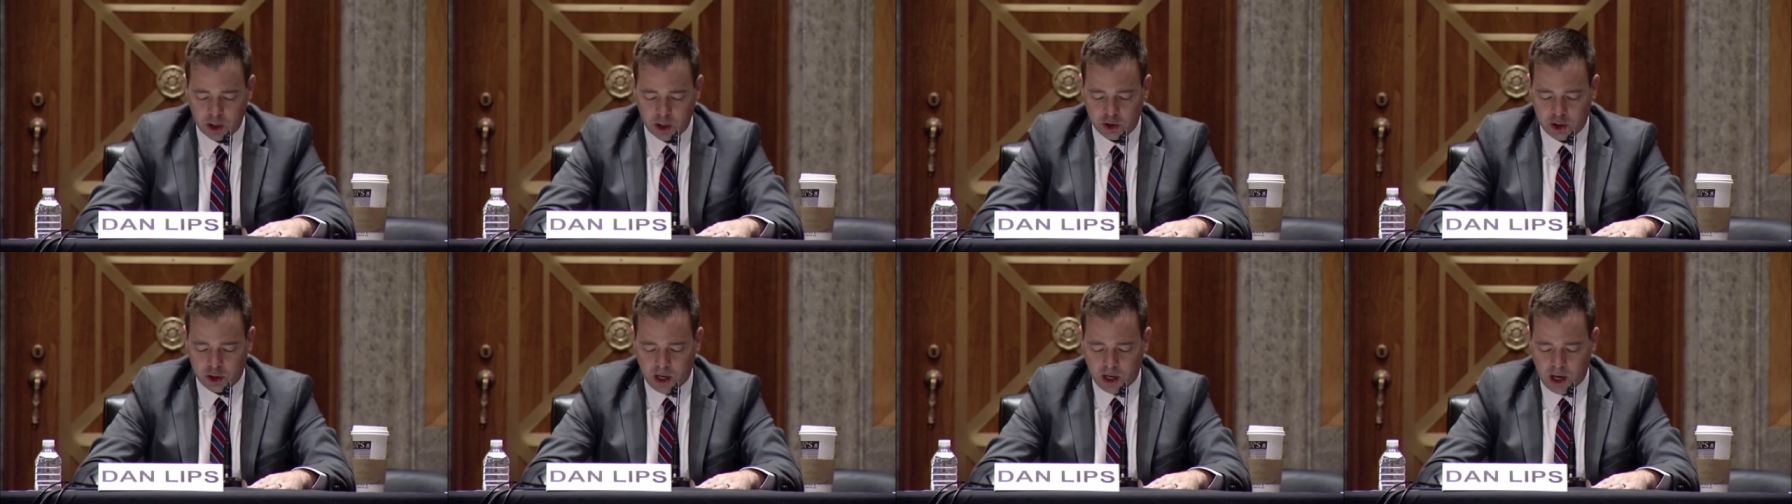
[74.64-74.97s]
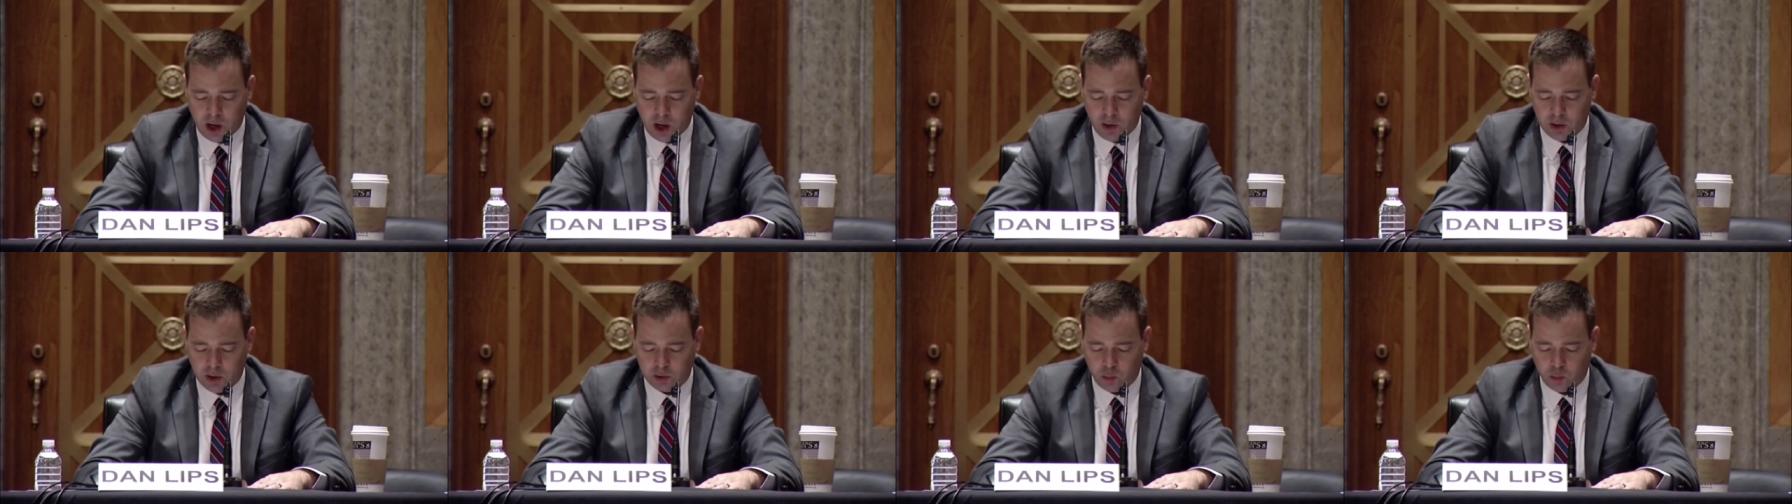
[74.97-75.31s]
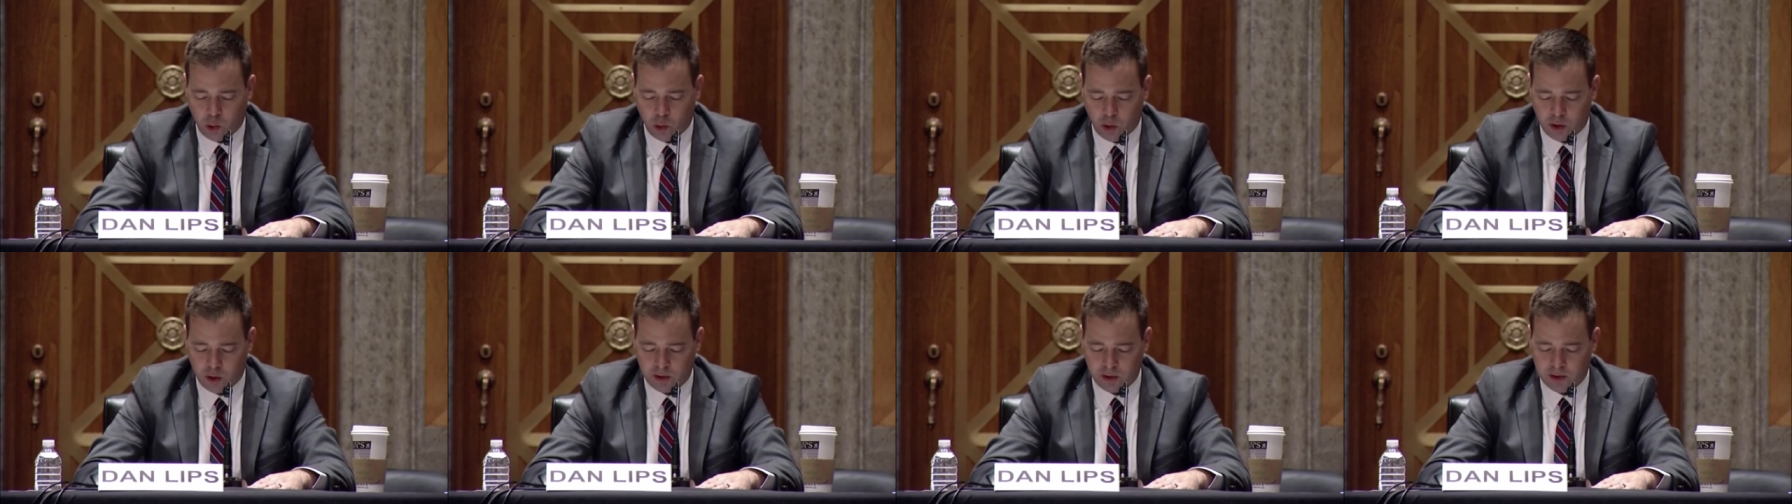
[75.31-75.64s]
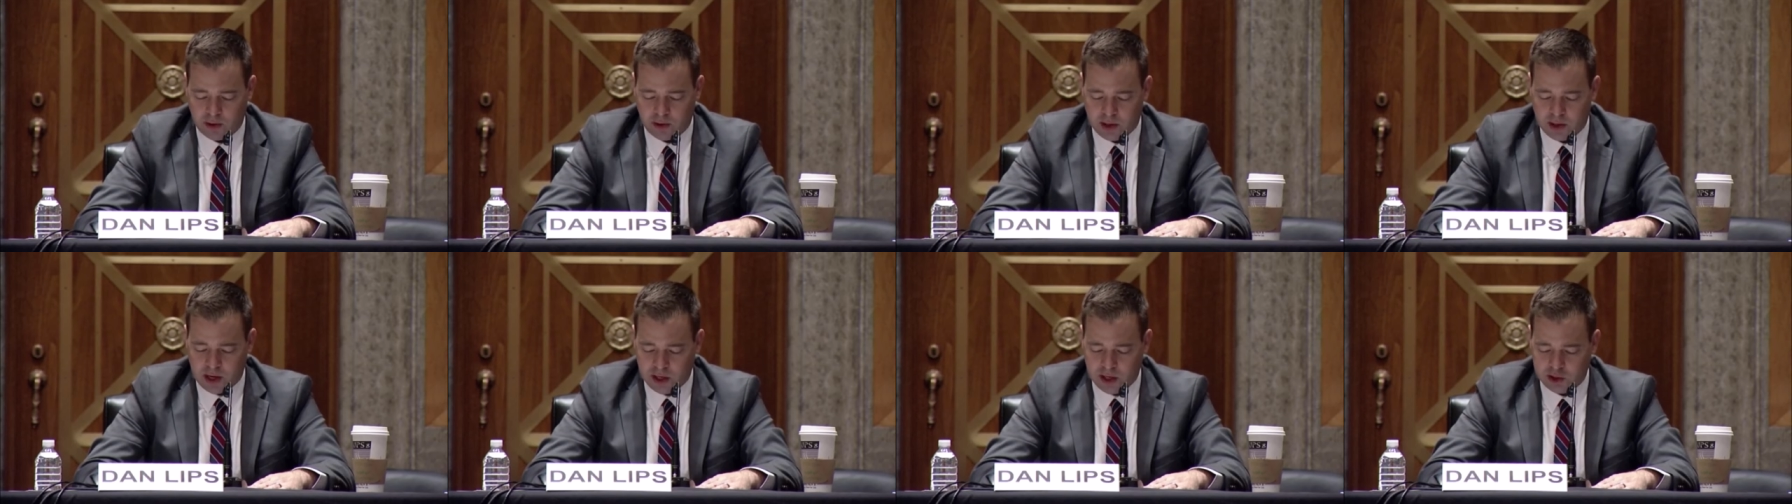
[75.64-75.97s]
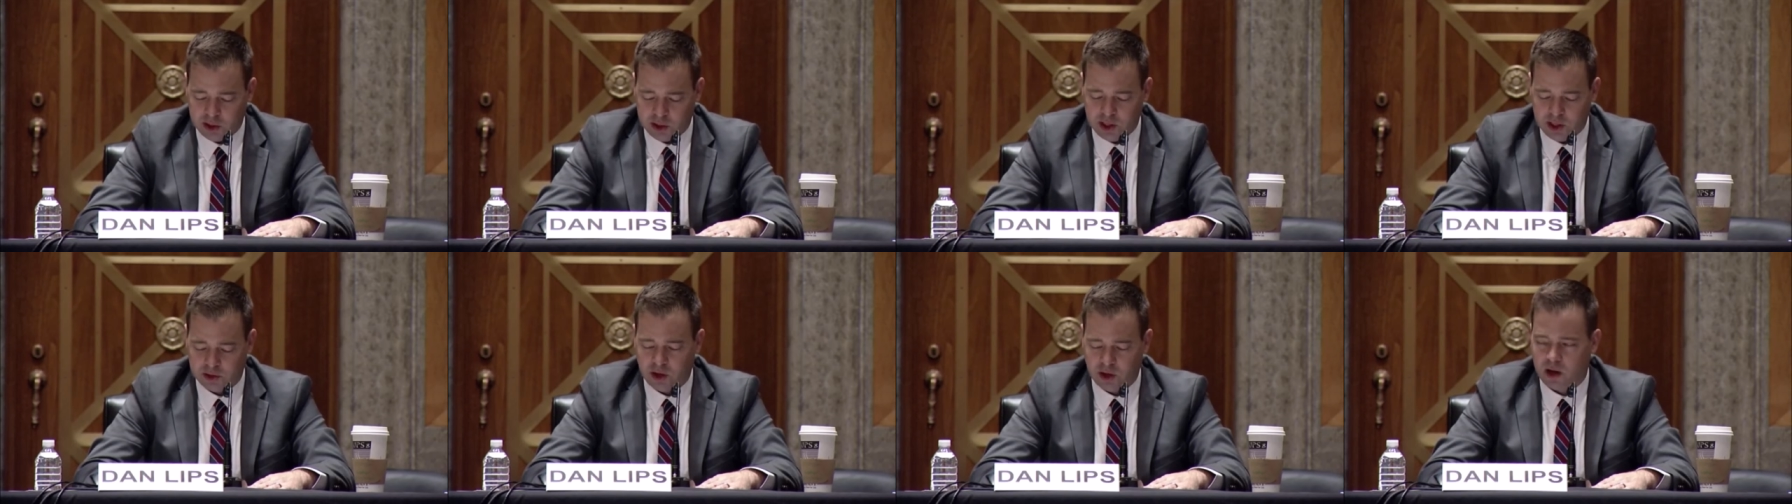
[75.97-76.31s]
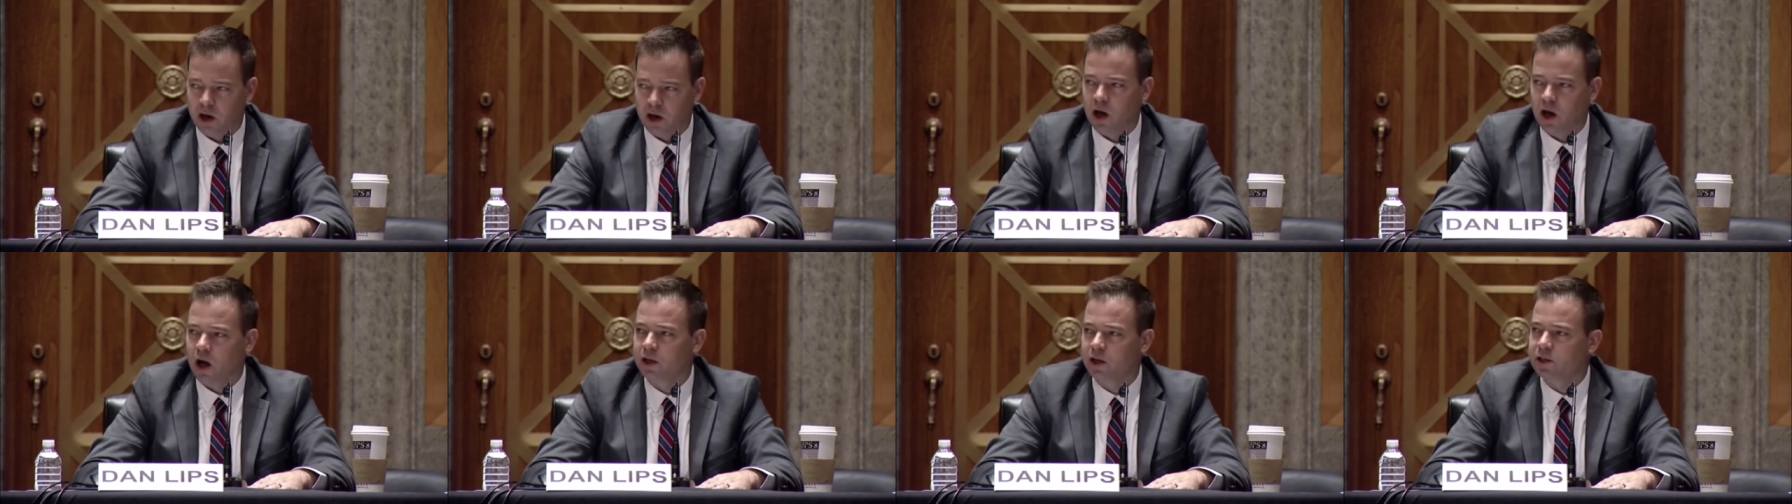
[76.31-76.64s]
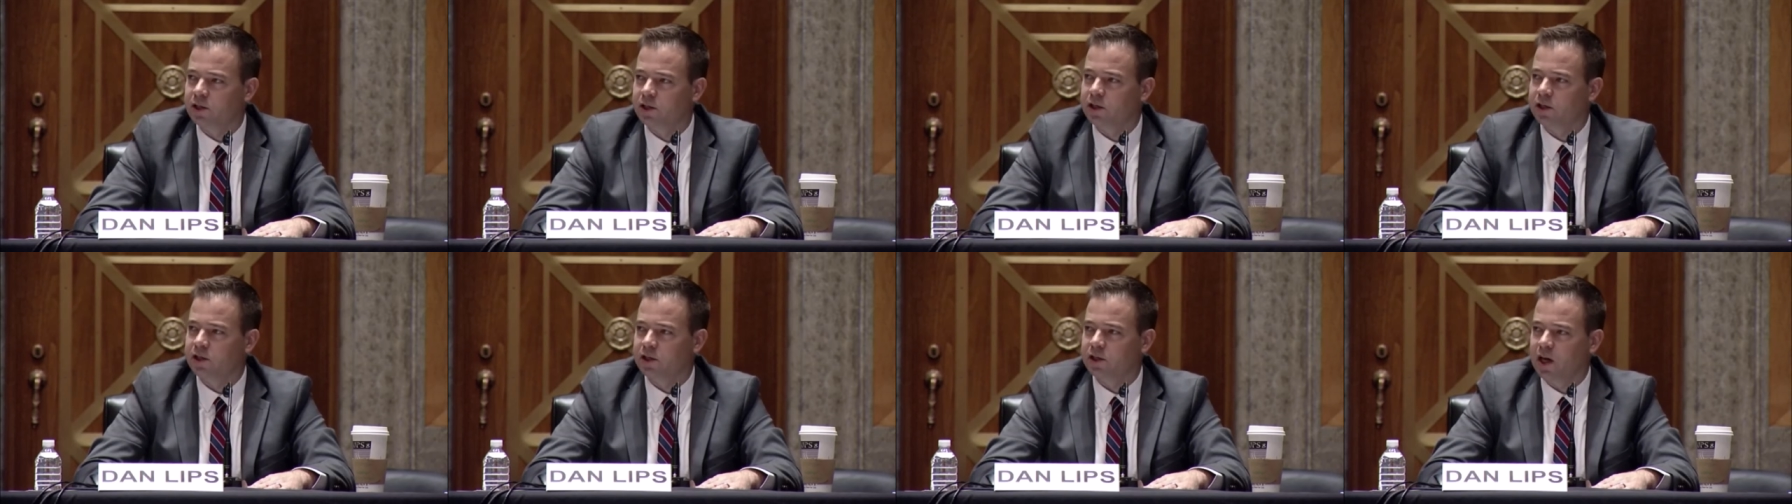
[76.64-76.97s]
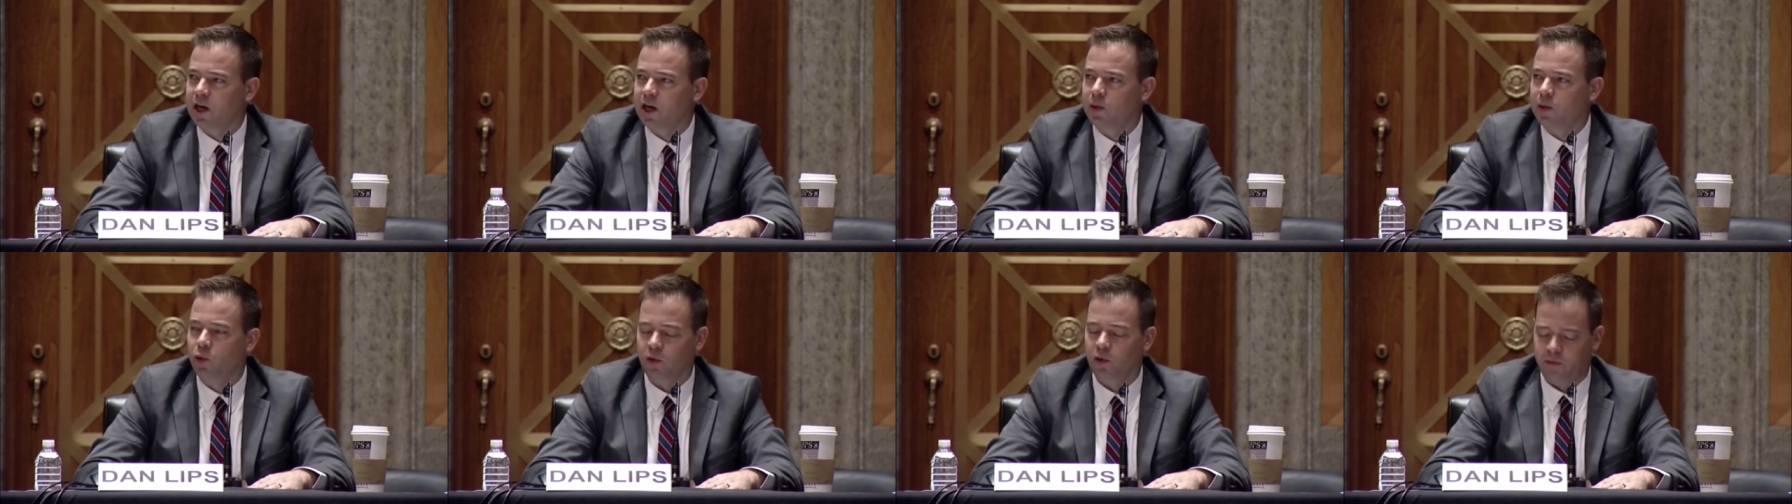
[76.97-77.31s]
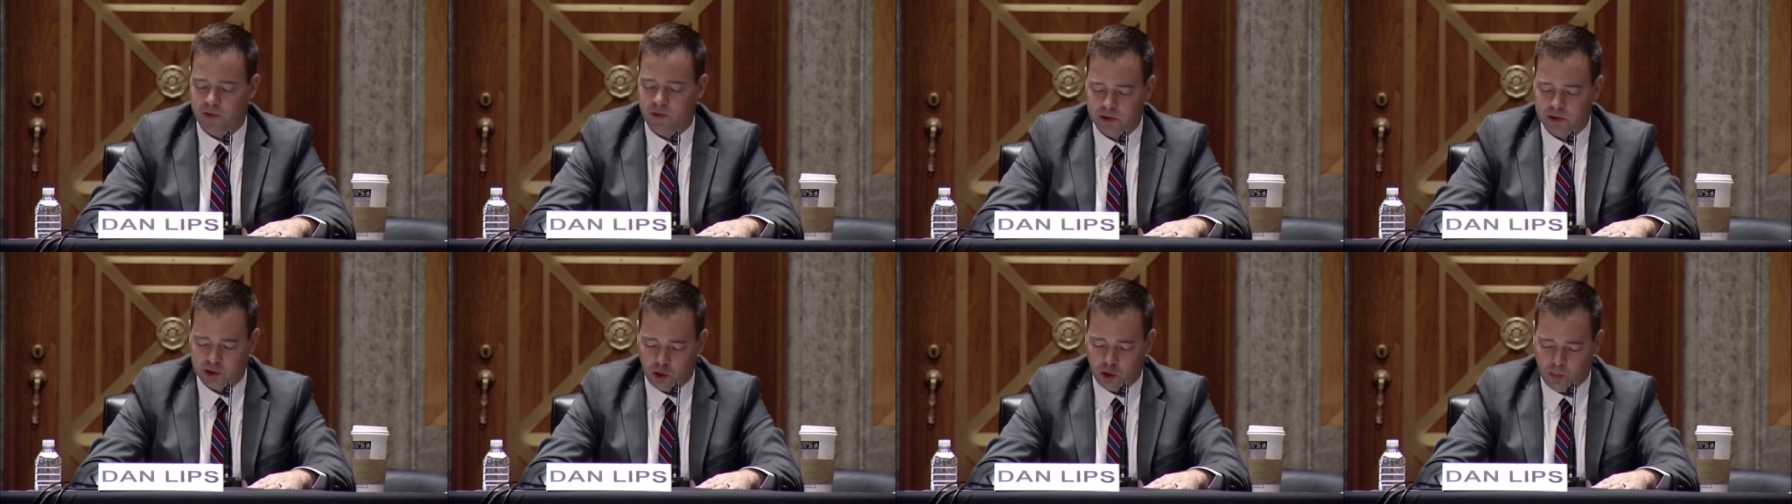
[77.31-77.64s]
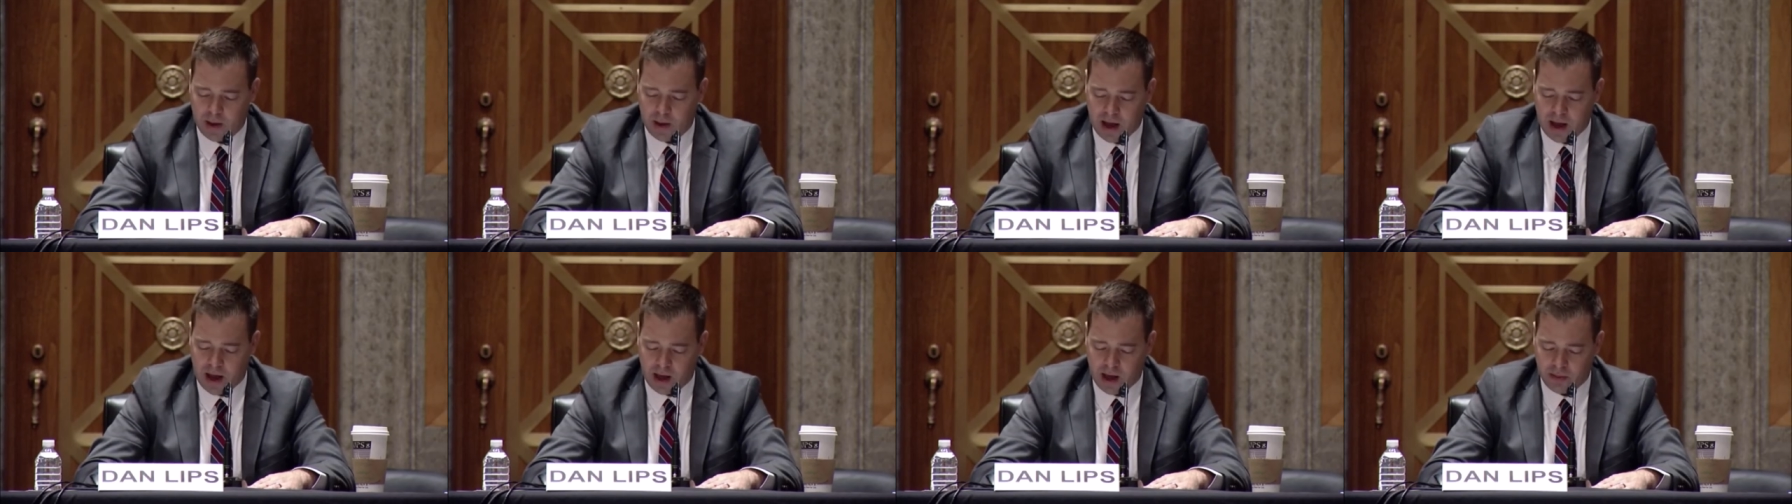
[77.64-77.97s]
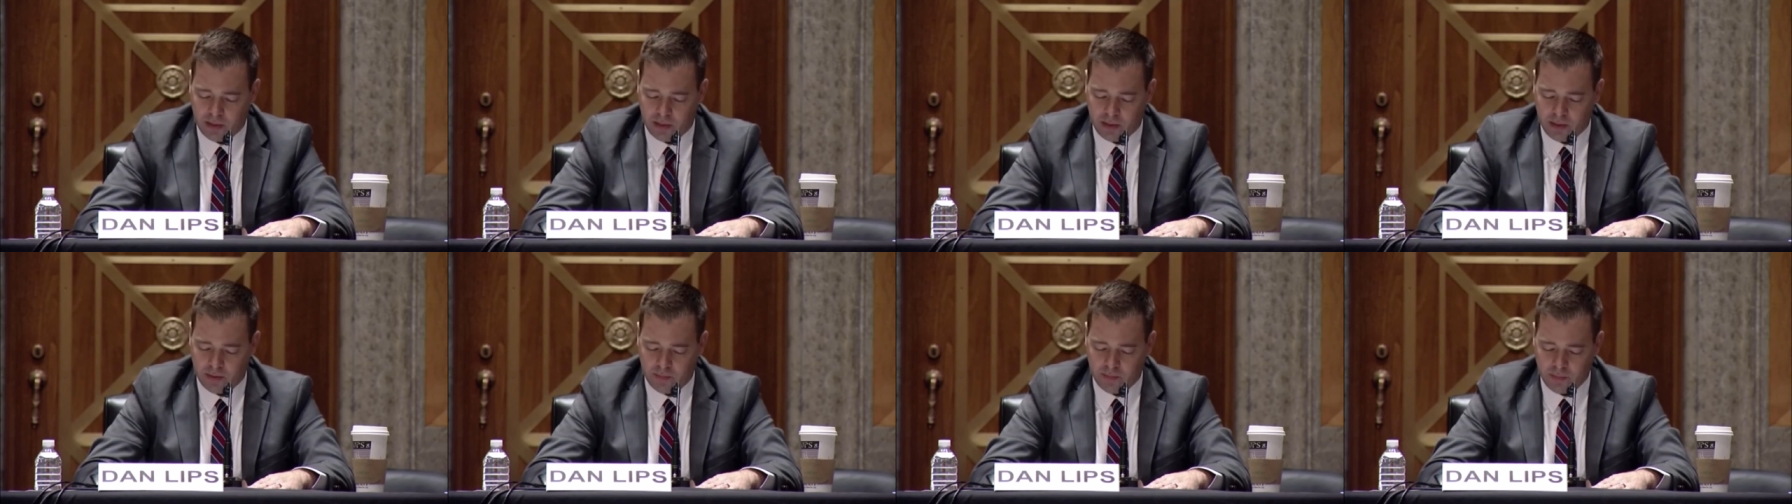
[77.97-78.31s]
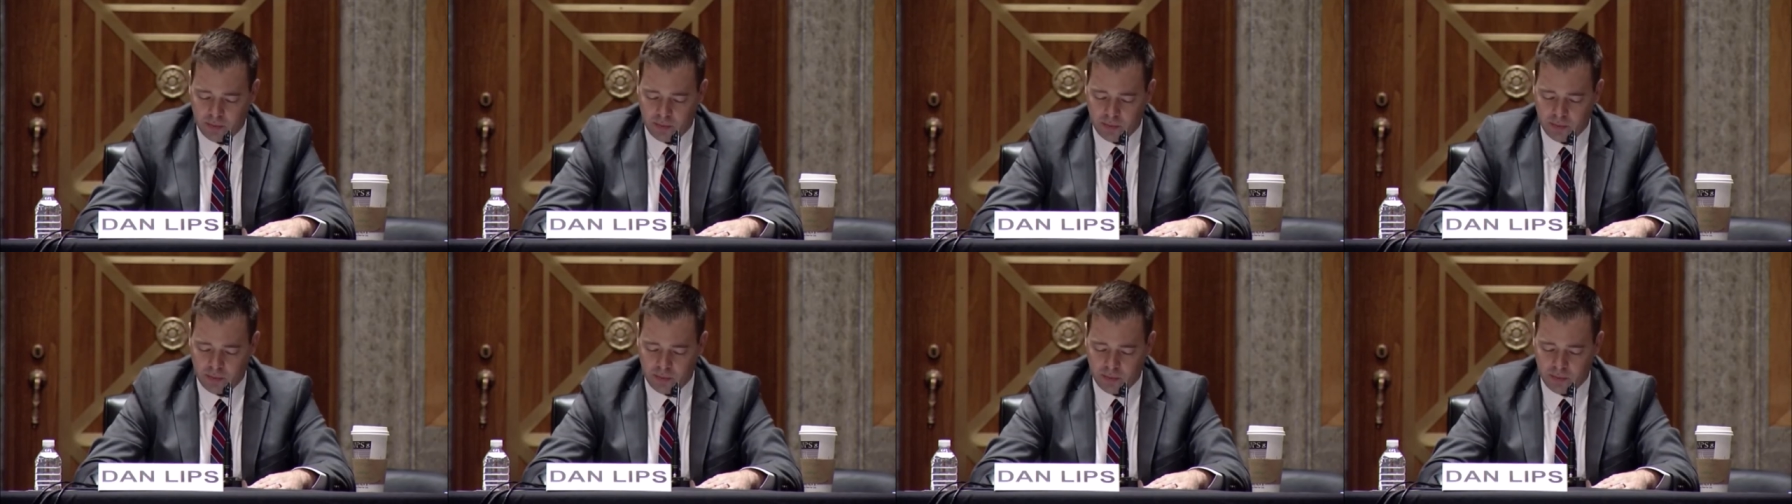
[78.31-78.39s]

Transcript: GAO has warned that the nation is on an unsustainable fiscal path,